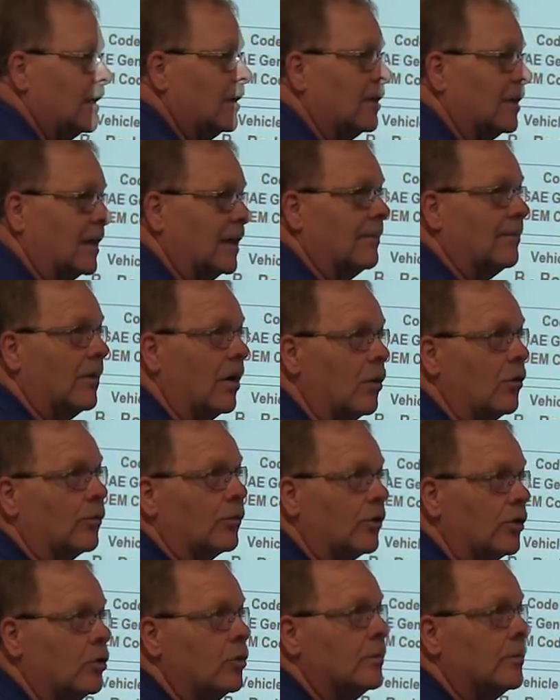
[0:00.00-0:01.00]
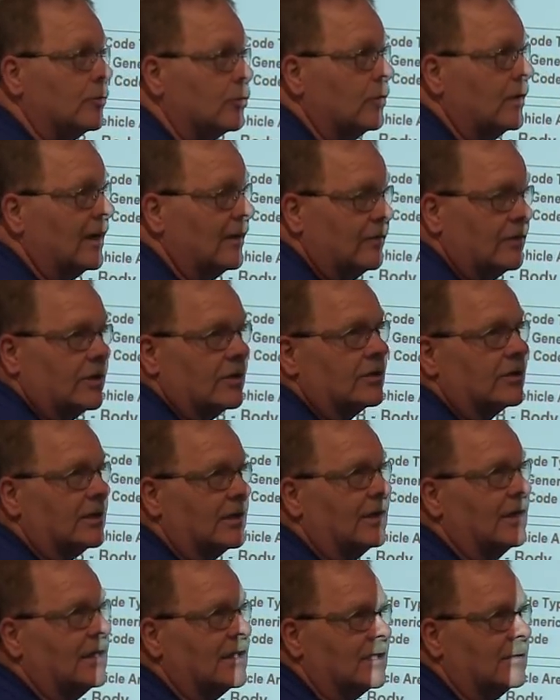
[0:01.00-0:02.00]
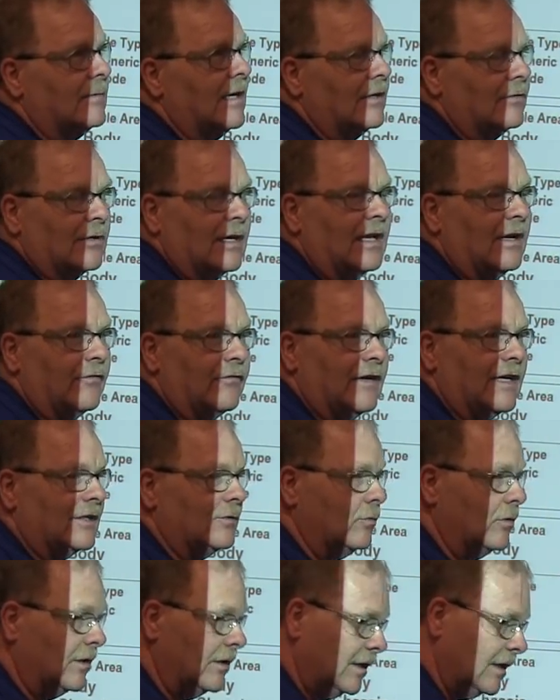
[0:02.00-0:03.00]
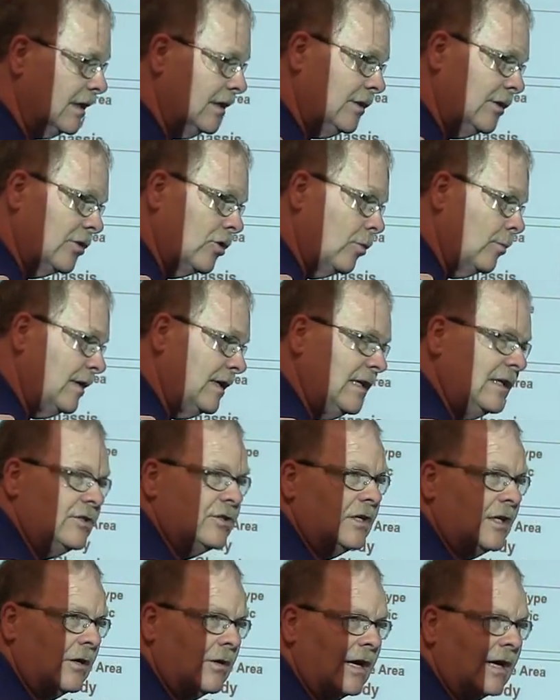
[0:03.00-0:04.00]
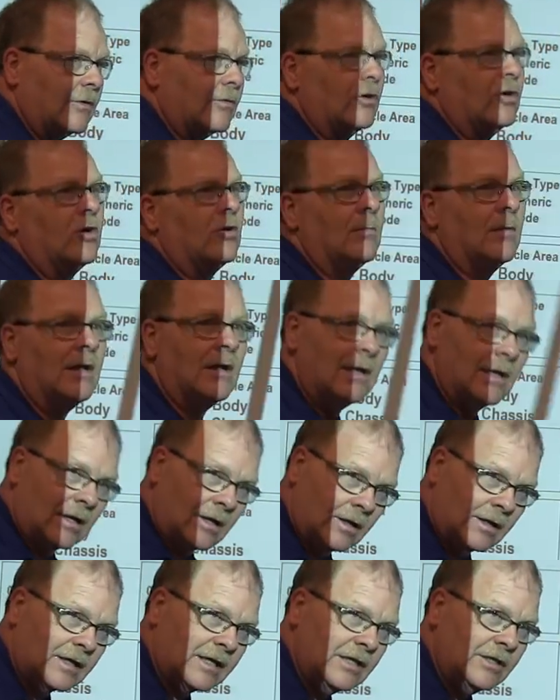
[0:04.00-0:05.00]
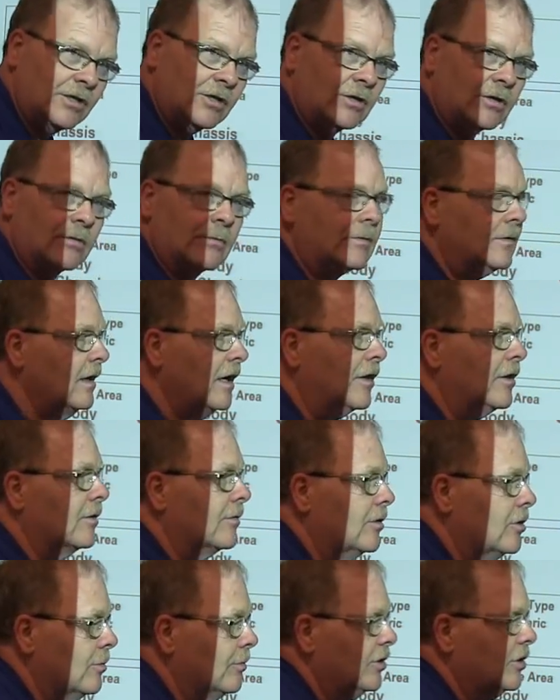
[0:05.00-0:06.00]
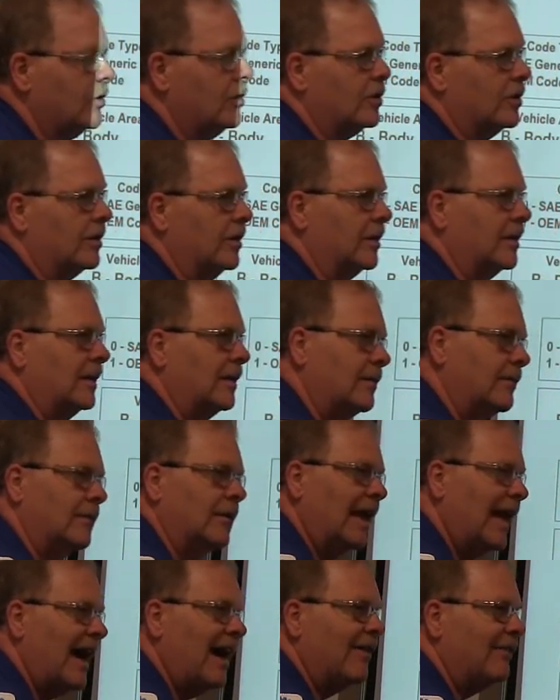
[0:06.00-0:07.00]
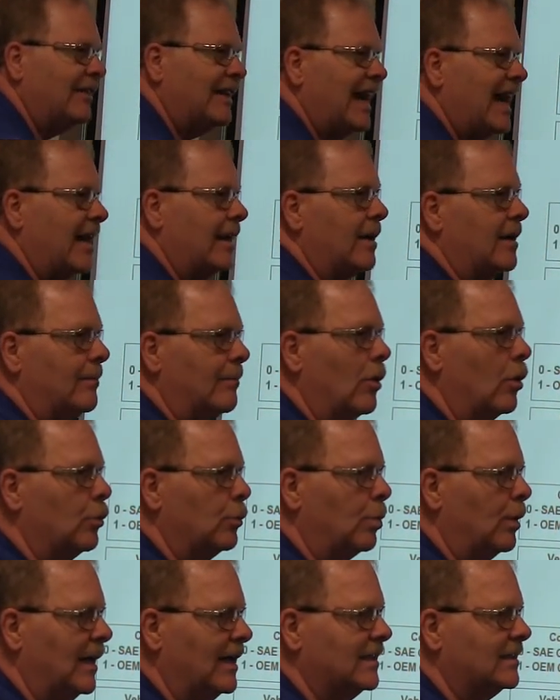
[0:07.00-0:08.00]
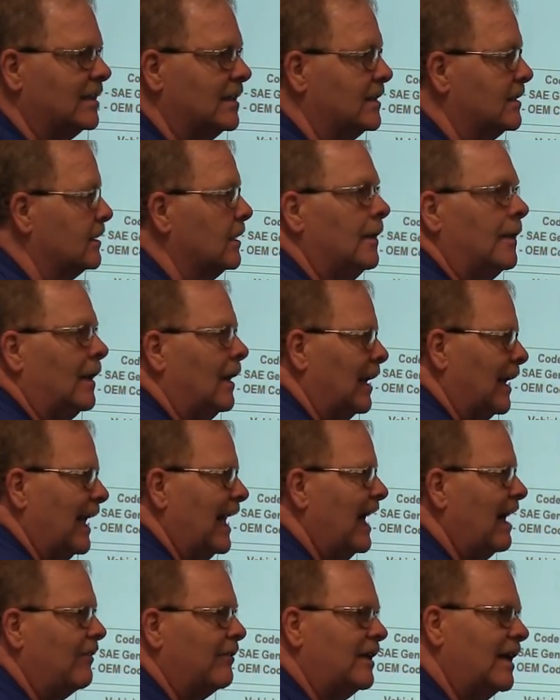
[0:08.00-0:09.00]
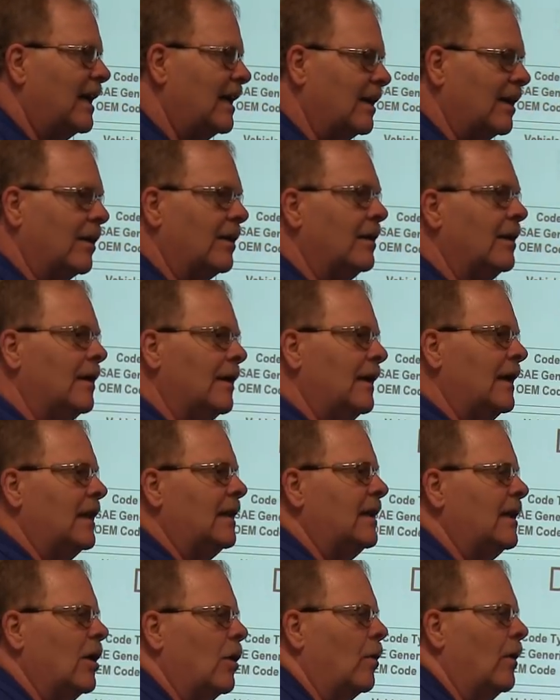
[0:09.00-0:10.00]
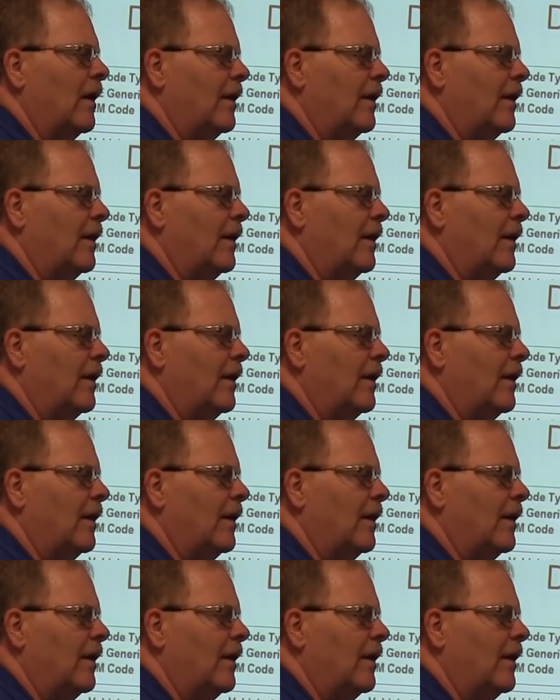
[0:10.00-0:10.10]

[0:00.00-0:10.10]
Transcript: to look in both rooms whenever you're serious about trying to fix one. Look in your OBD generic room, look in your other room too. You can look at live data in both places. Live data in the